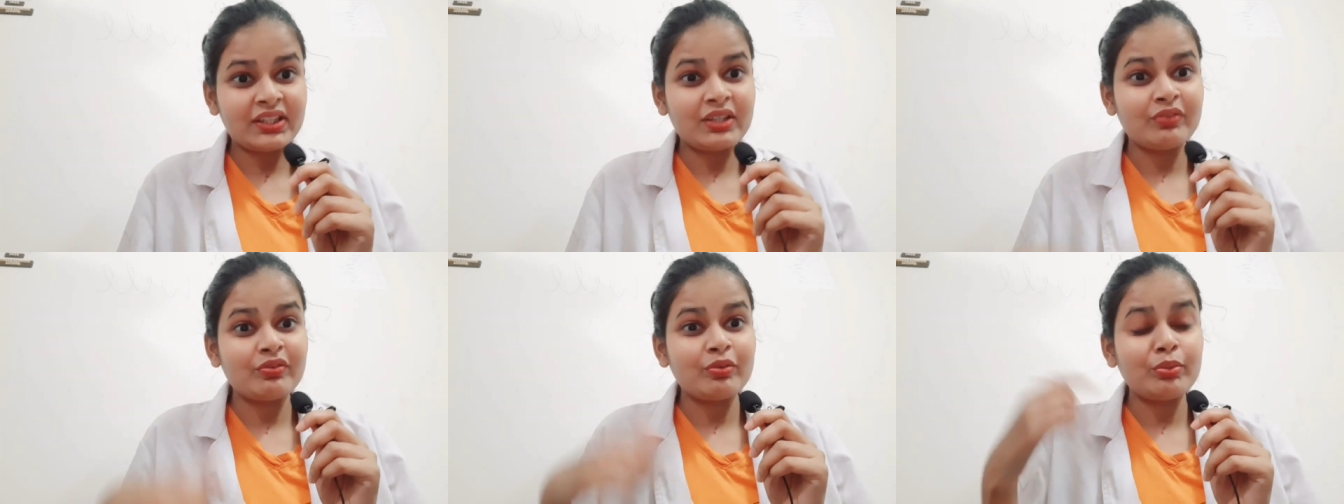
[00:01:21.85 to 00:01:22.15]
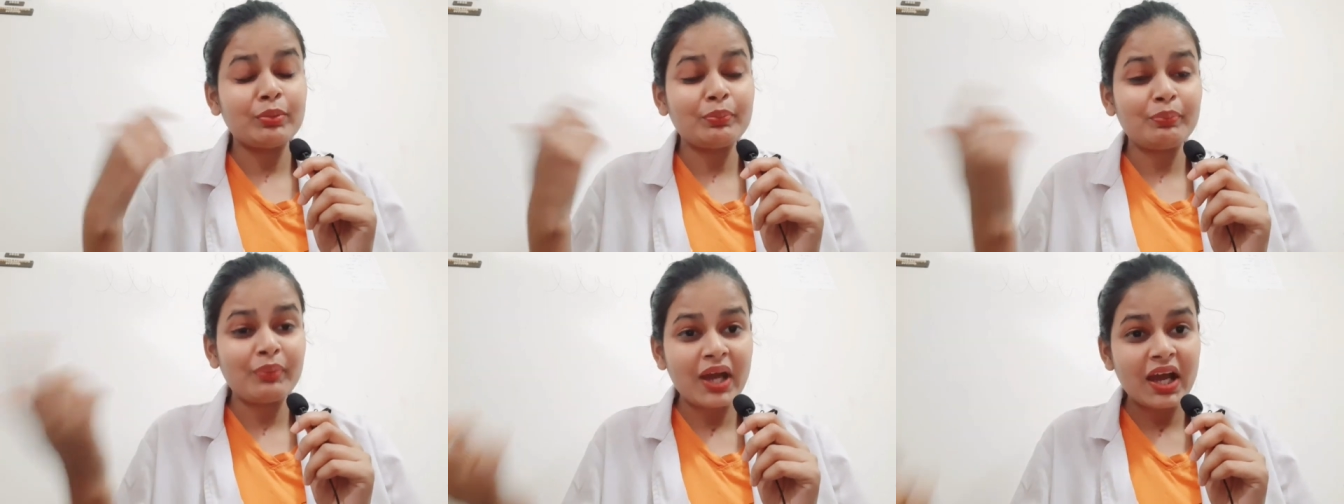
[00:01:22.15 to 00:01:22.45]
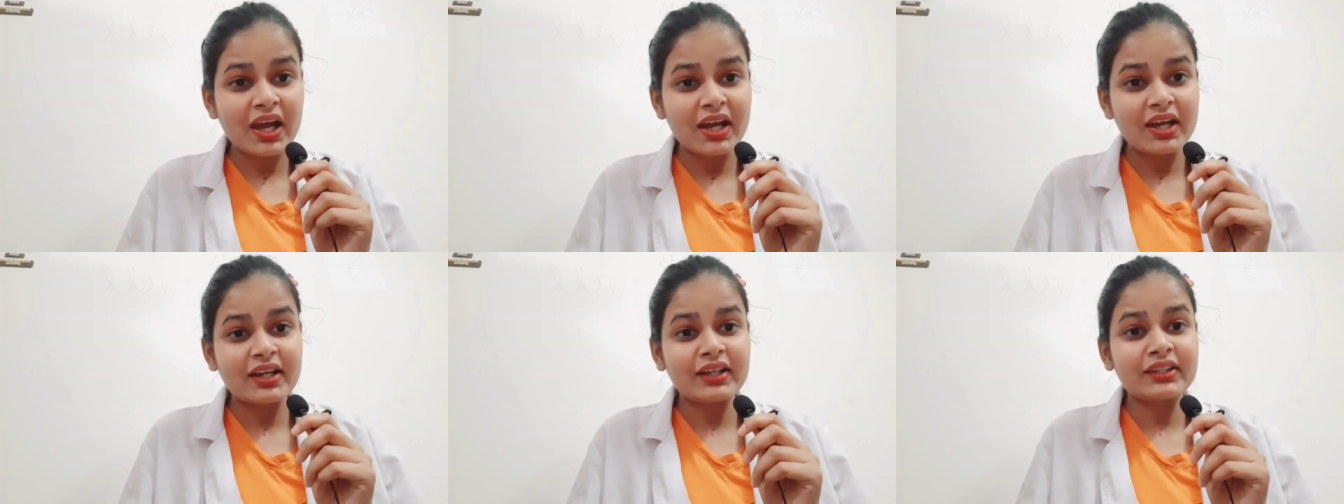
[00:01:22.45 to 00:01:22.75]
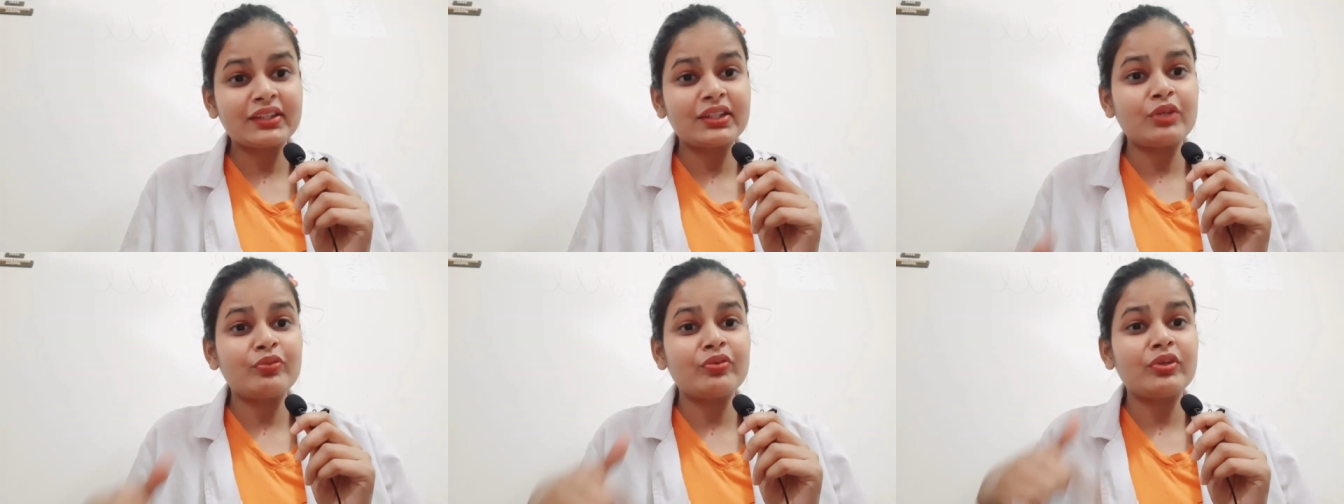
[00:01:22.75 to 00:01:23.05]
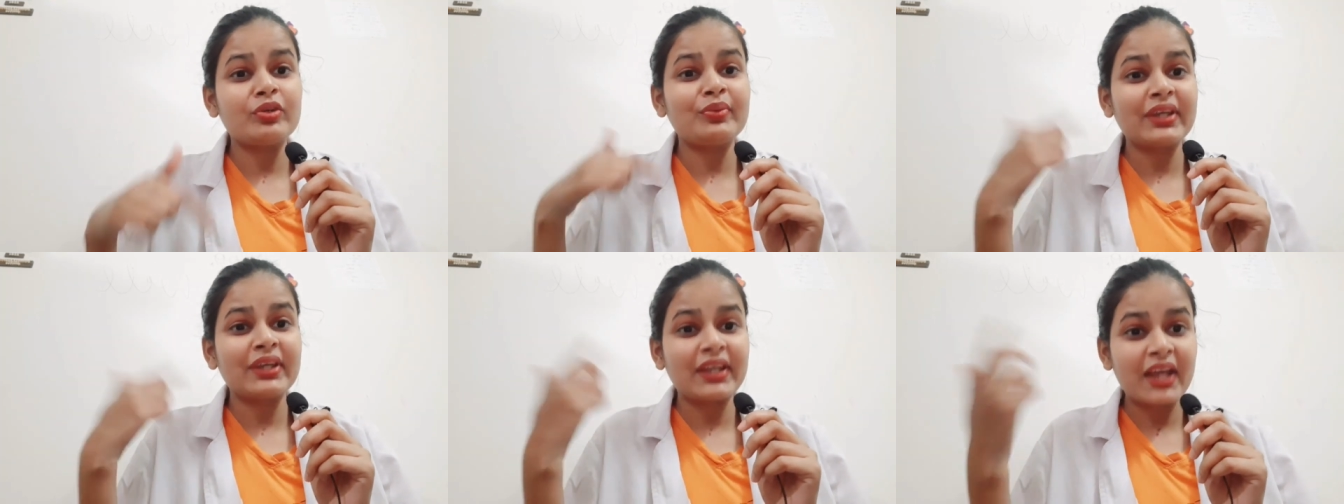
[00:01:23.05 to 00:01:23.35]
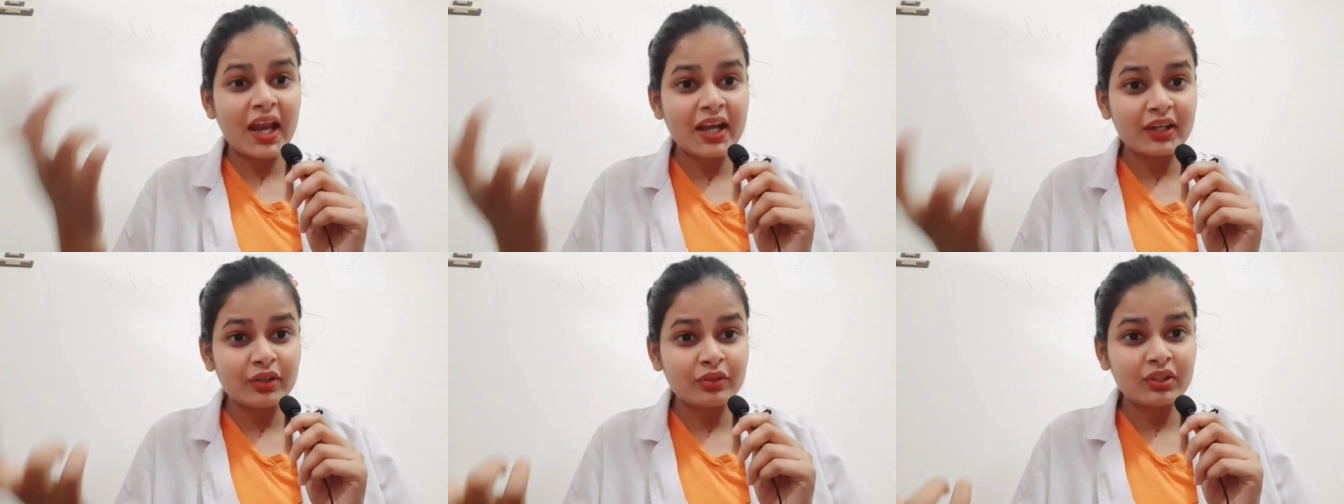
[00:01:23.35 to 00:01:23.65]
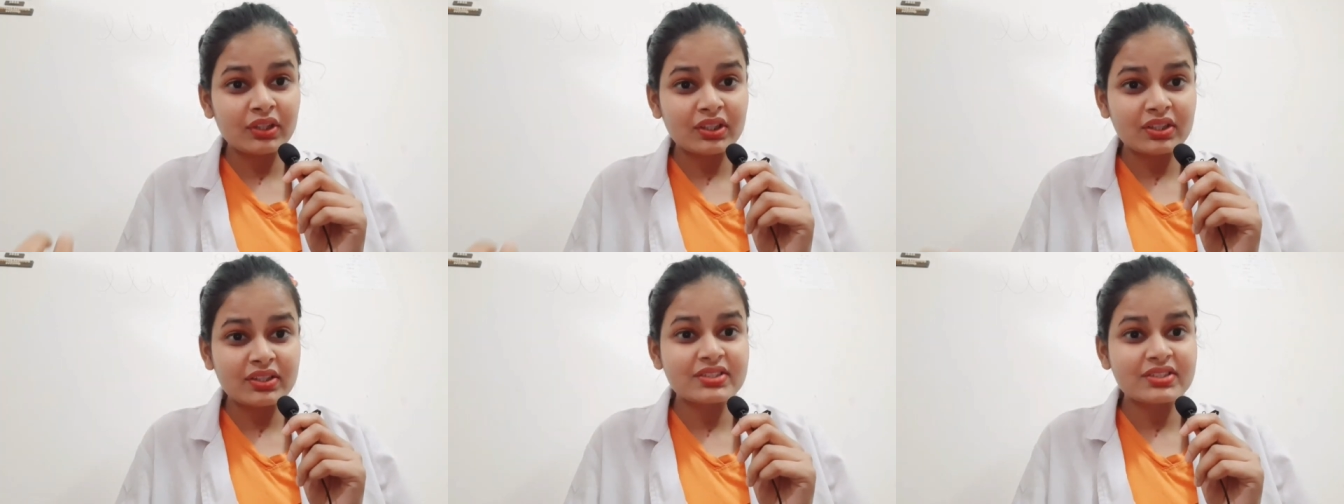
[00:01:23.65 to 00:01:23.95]
There will be plaque, there will be
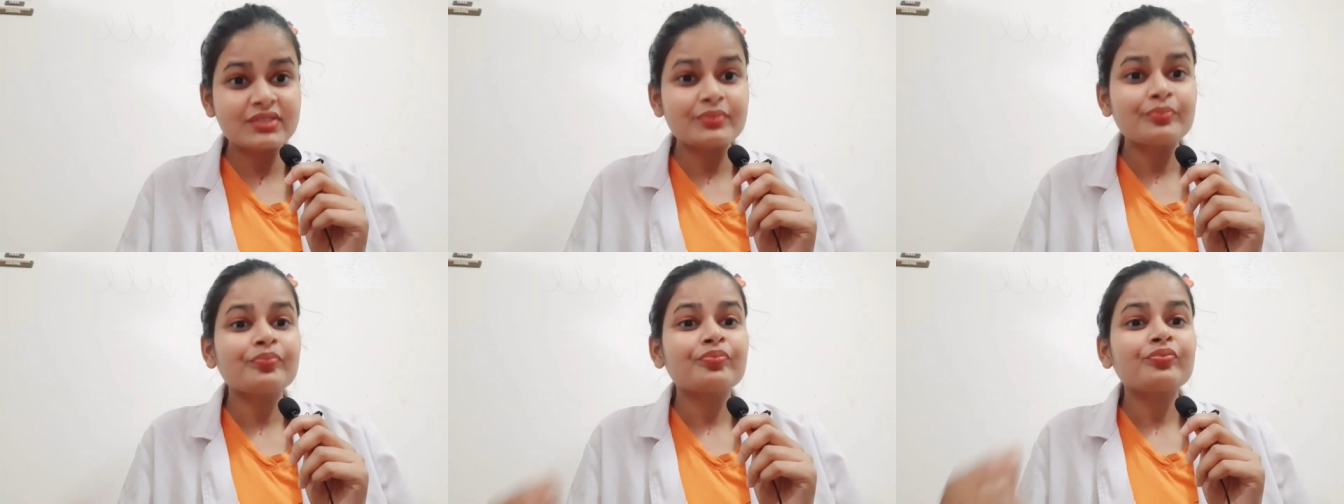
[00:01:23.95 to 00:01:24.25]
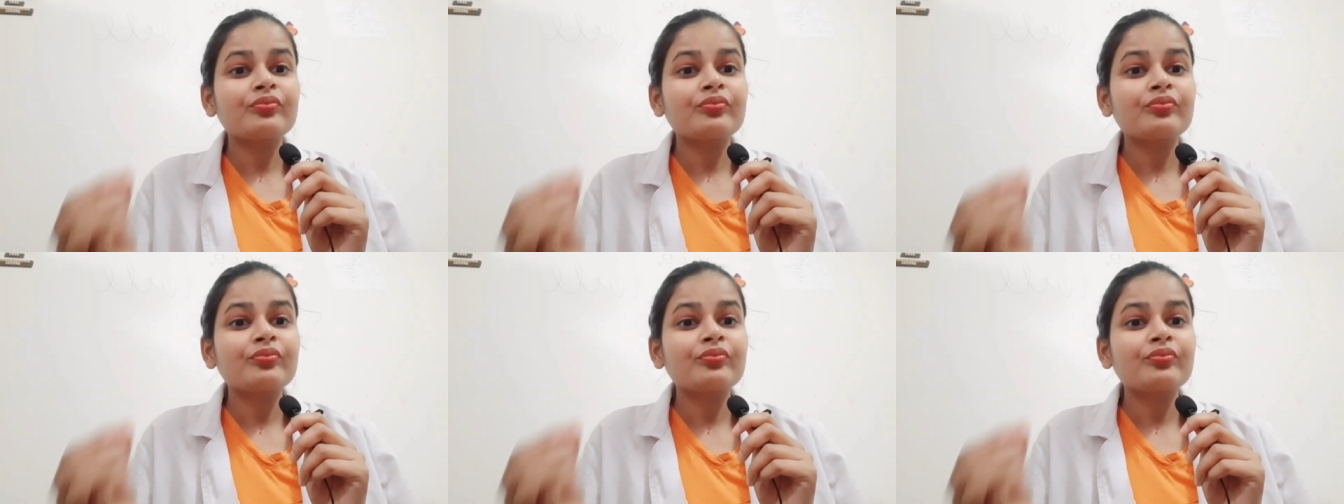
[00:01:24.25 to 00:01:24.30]
calculus,